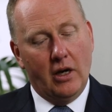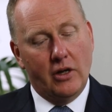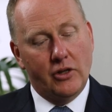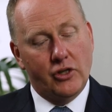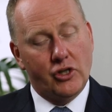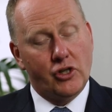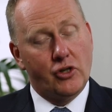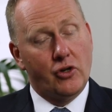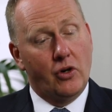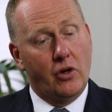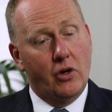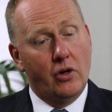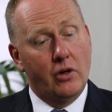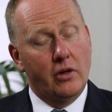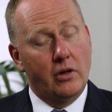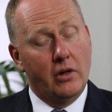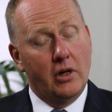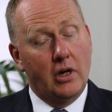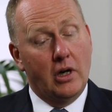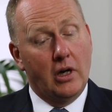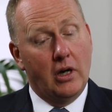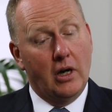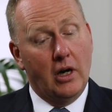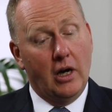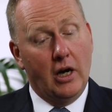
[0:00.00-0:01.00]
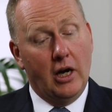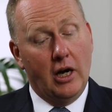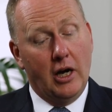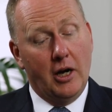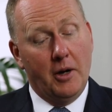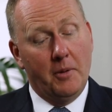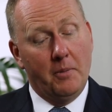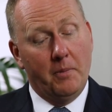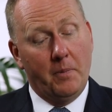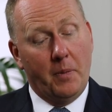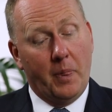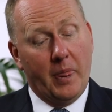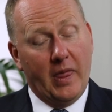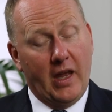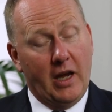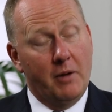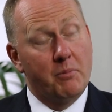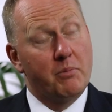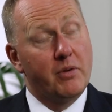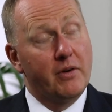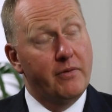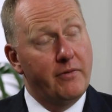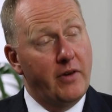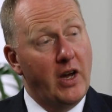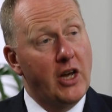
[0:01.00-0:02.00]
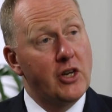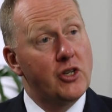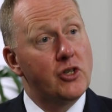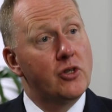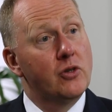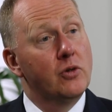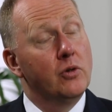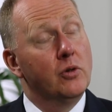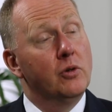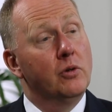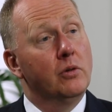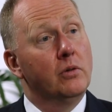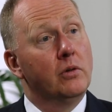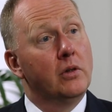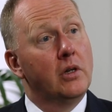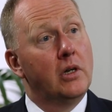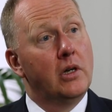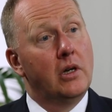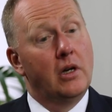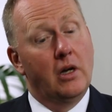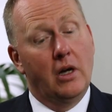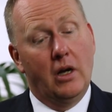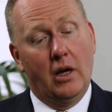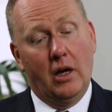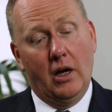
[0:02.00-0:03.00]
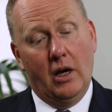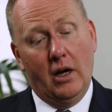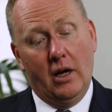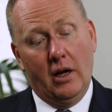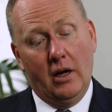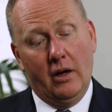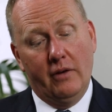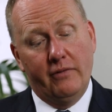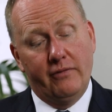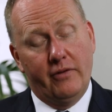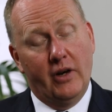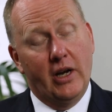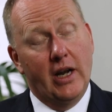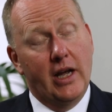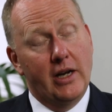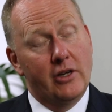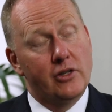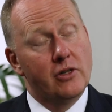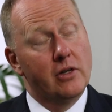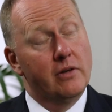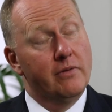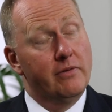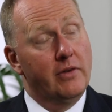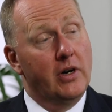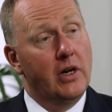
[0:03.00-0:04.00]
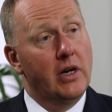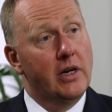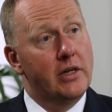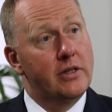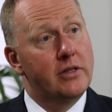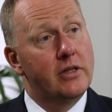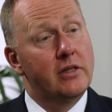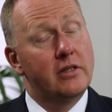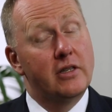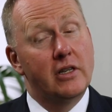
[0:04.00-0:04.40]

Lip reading: strong and professional financial advice